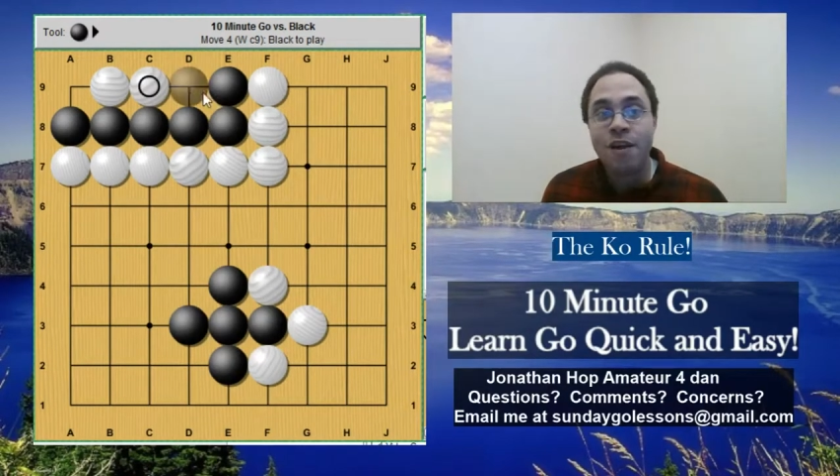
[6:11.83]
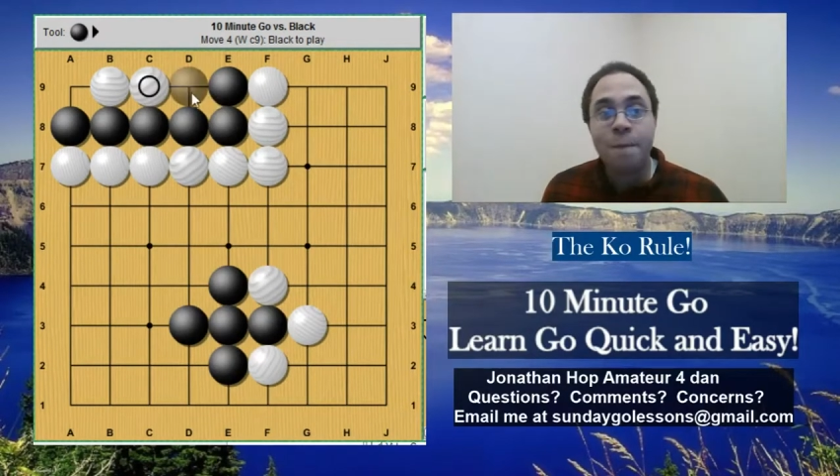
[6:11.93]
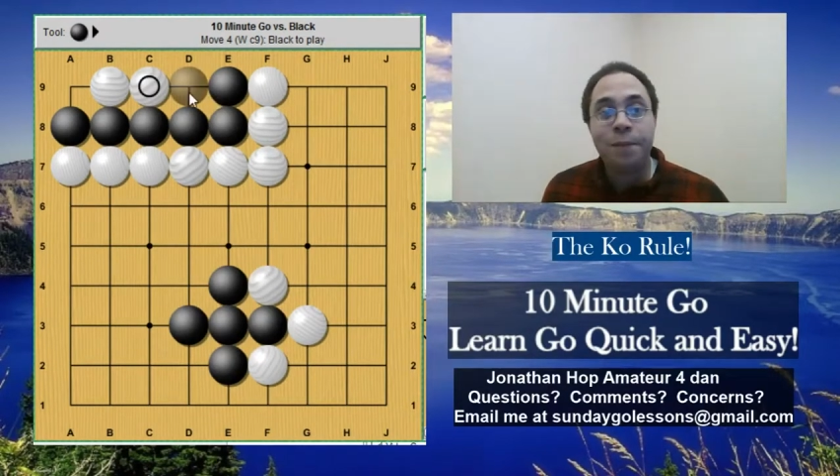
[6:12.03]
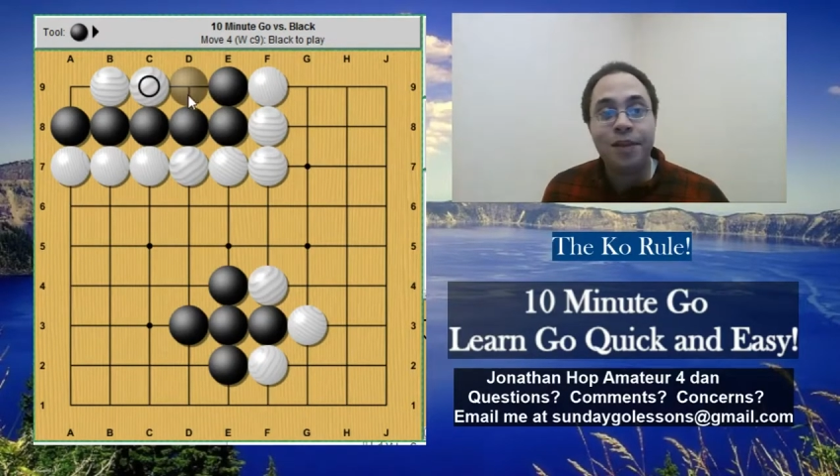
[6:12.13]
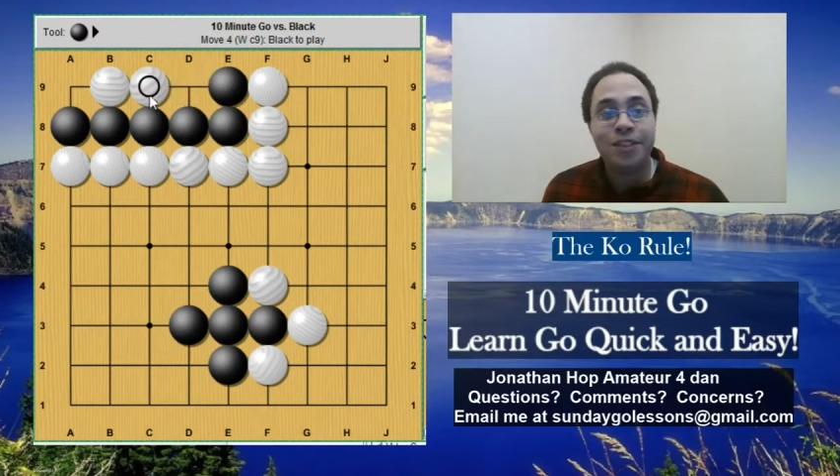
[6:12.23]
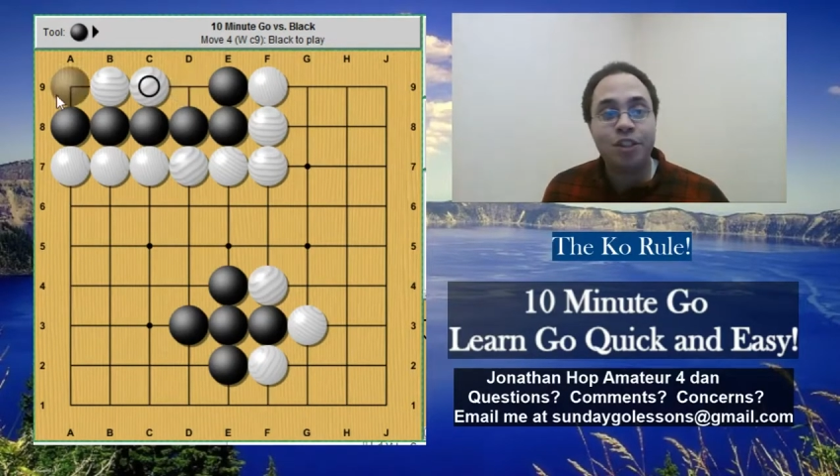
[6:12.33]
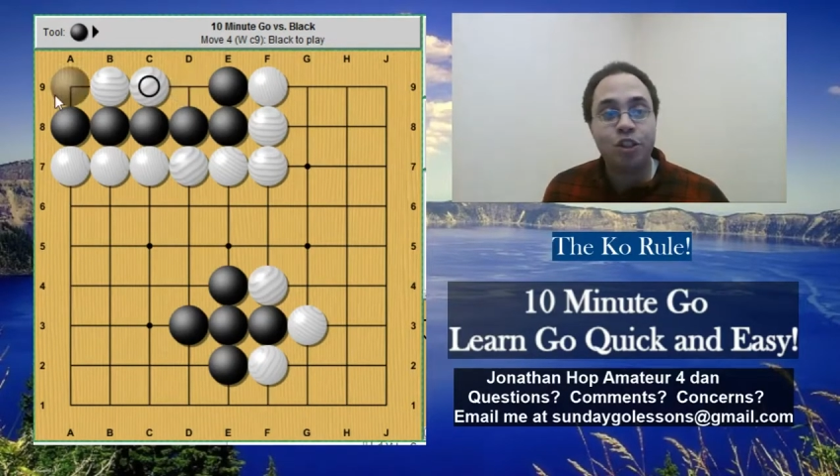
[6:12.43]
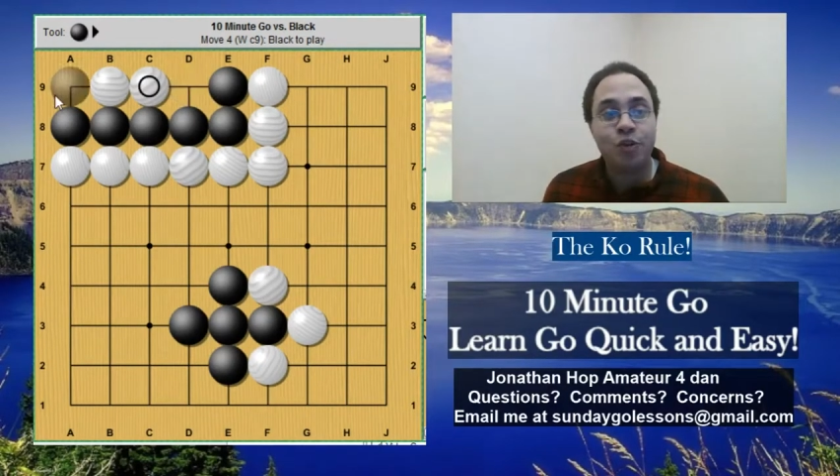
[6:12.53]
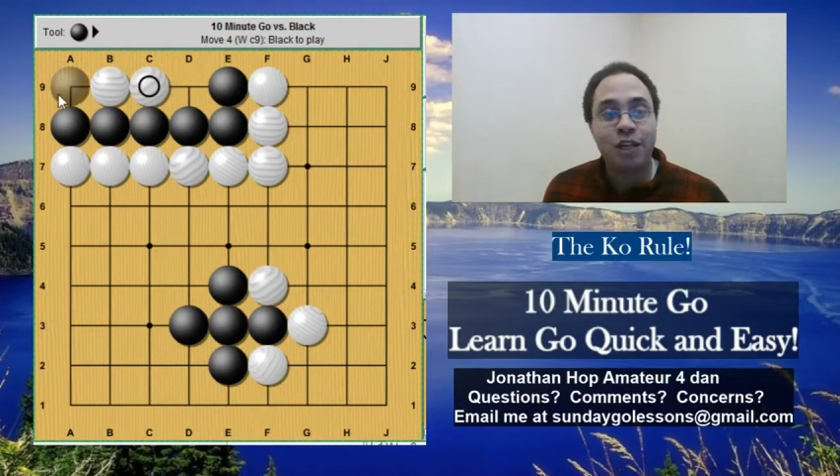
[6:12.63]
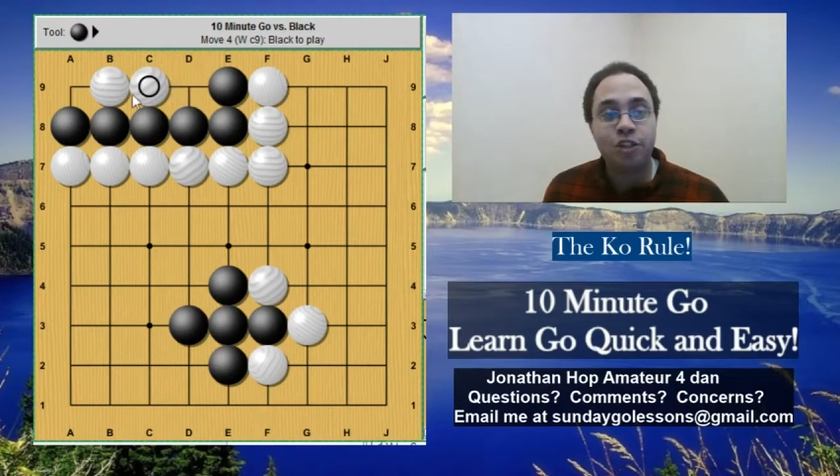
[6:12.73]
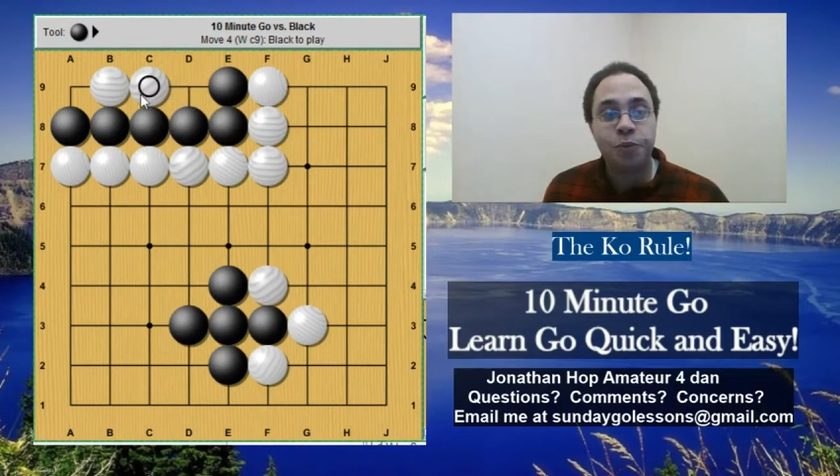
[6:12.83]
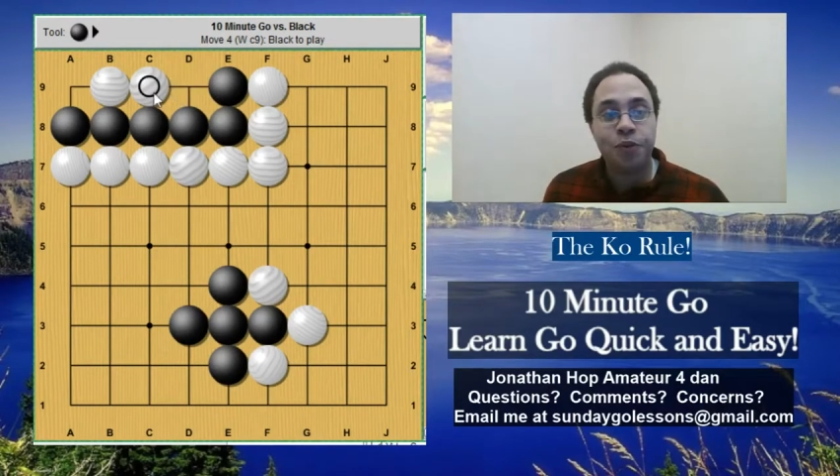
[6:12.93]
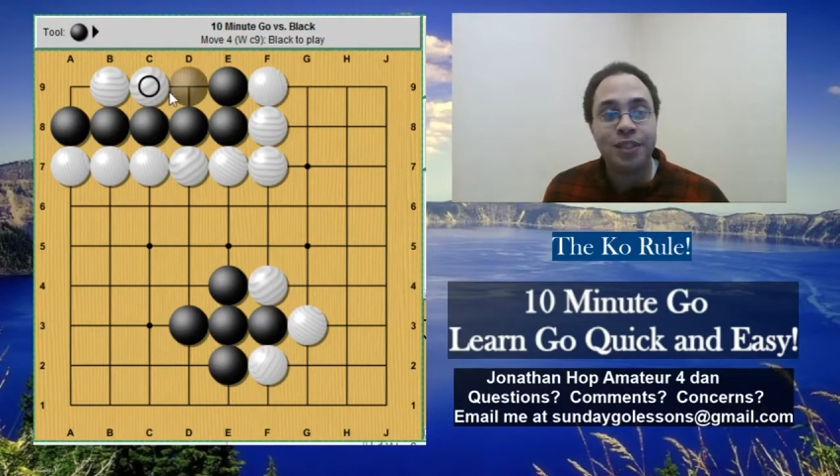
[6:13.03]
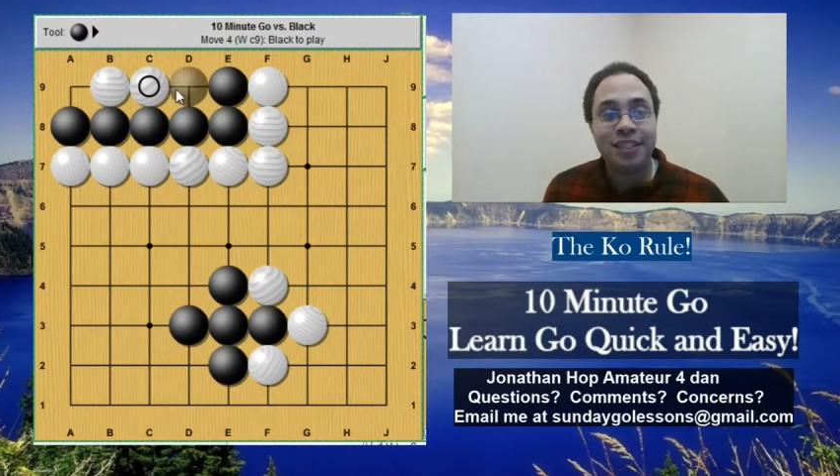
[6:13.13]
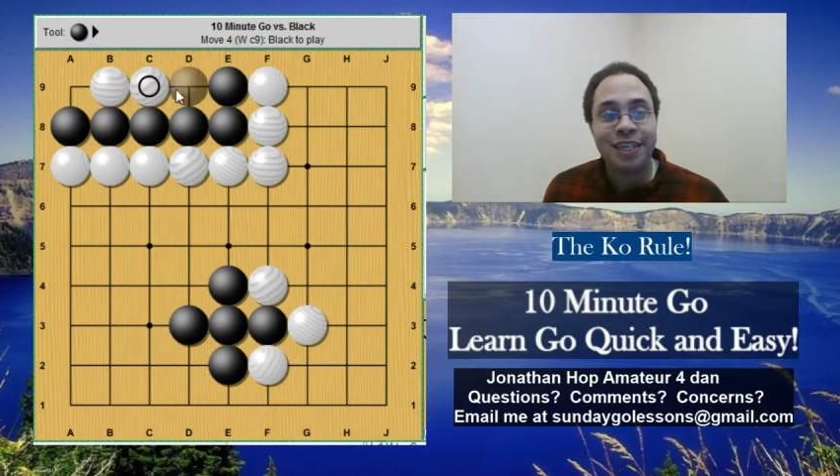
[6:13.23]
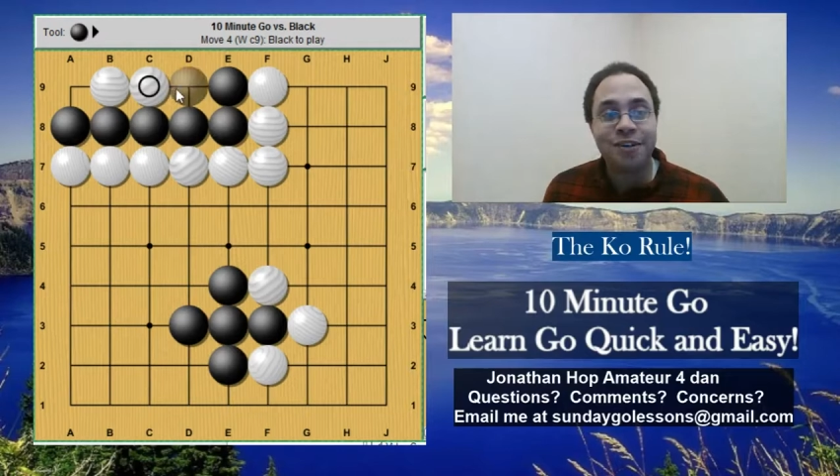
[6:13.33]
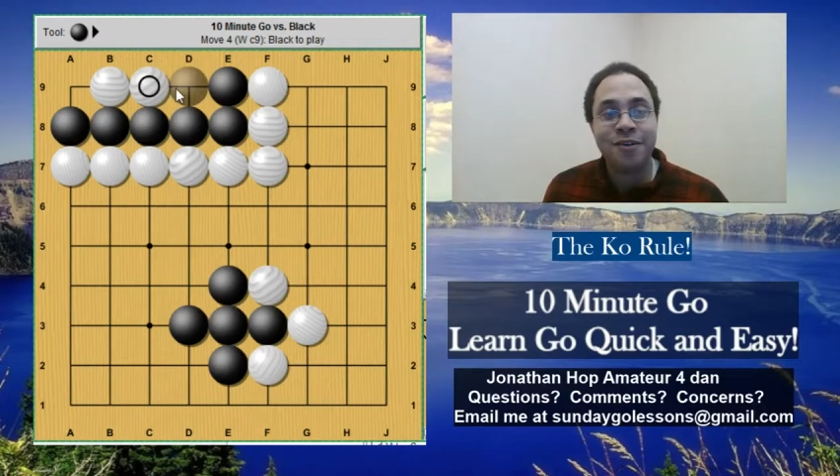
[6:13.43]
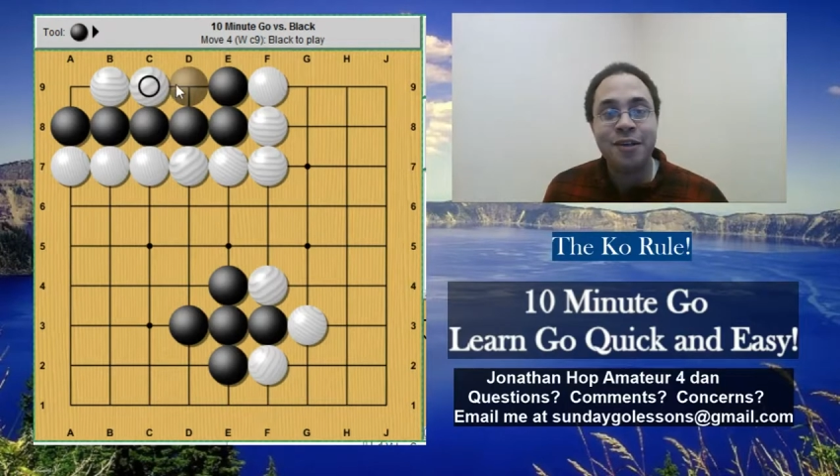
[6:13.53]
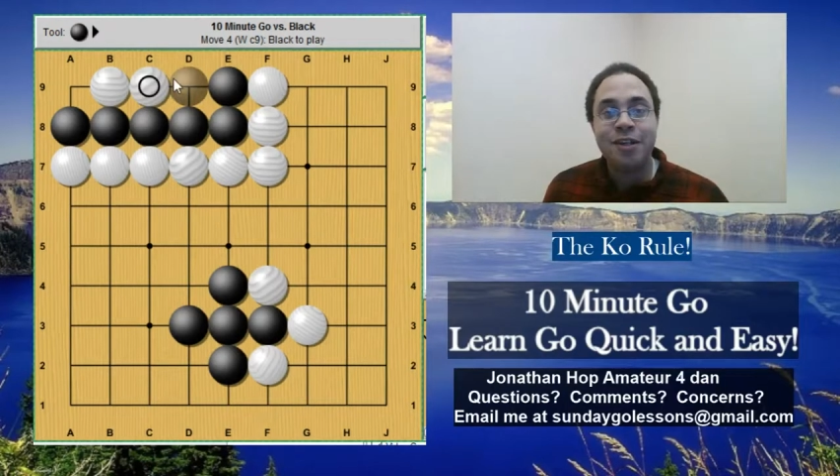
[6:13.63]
plus these two extra points here,